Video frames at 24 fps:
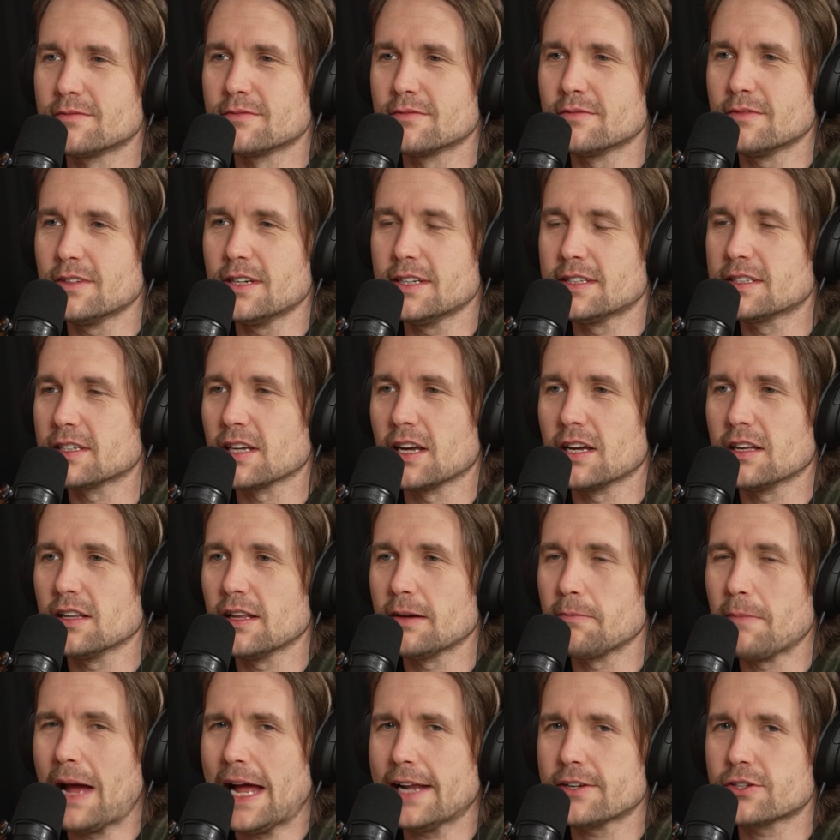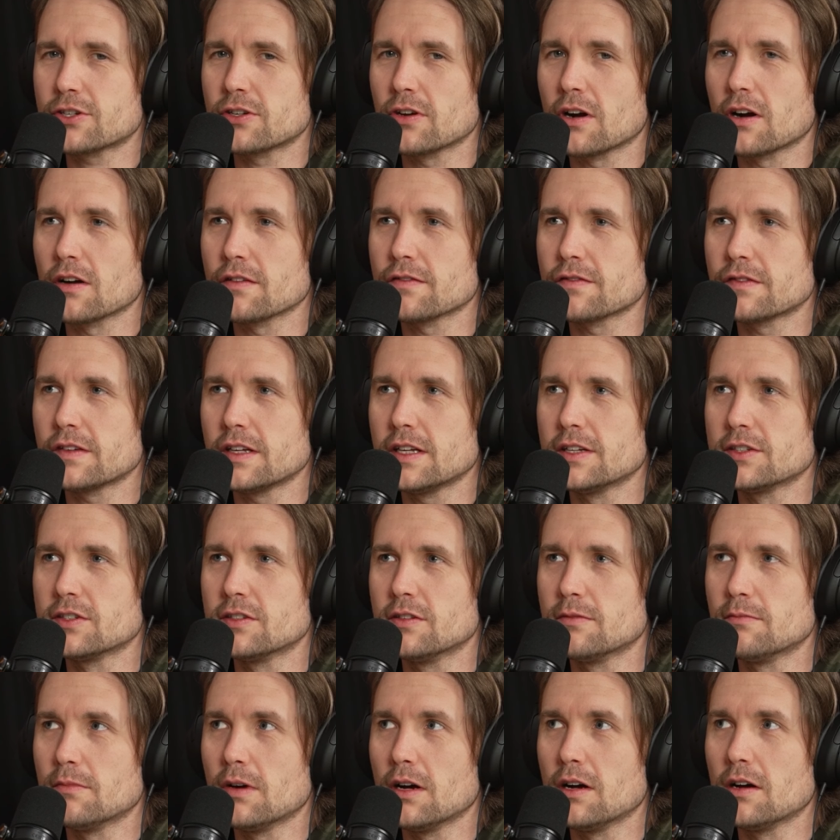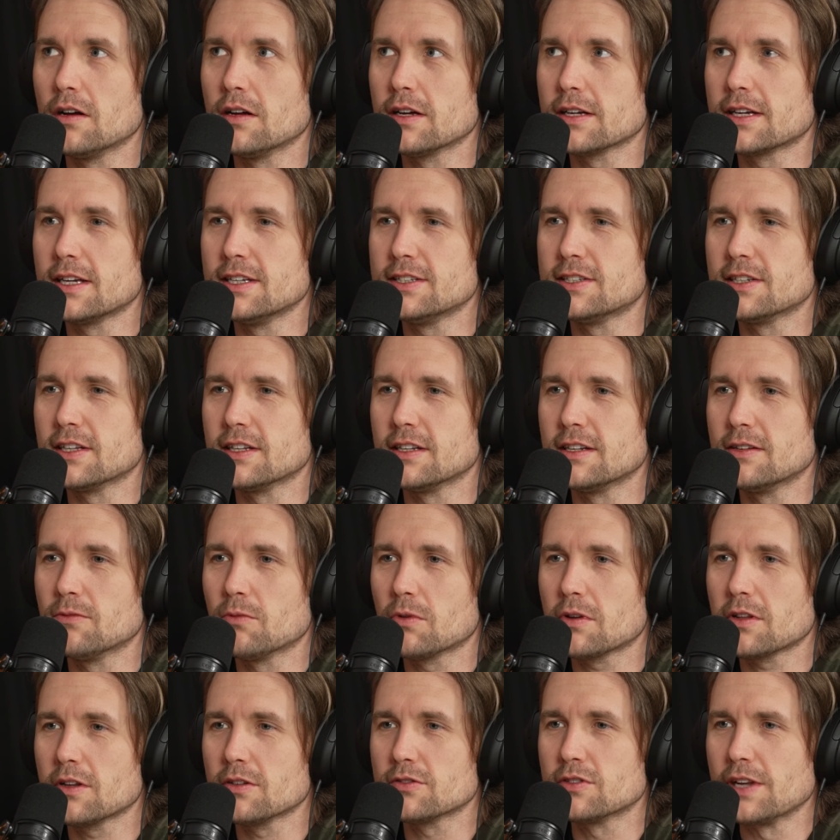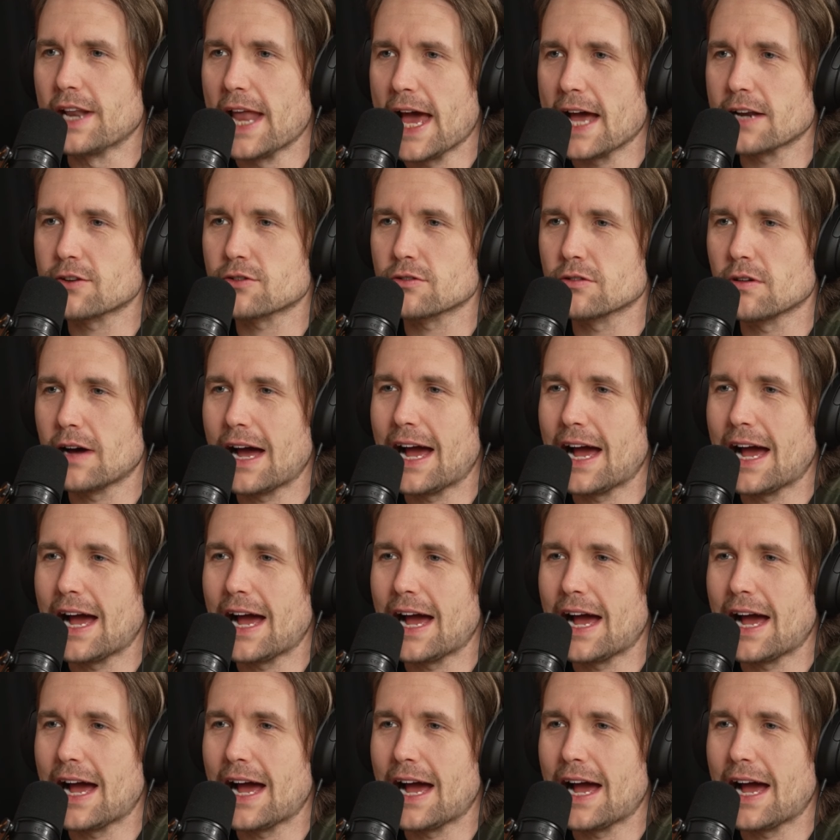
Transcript: Yeah. It's like... Like, Matt Scharf is the... Like, he's a, one of those natural